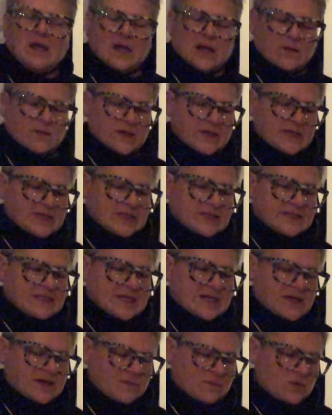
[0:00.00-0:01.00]
I wanted to
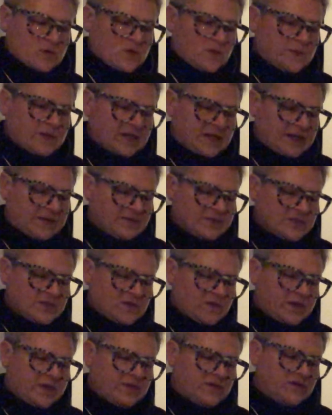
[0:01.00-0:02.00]
take a moment. I was
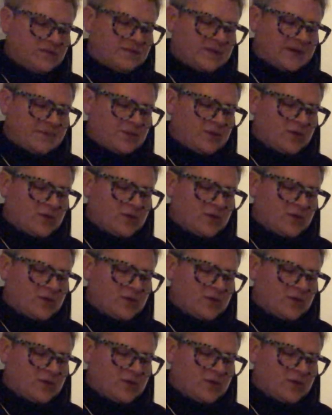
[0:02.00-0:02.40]
going through my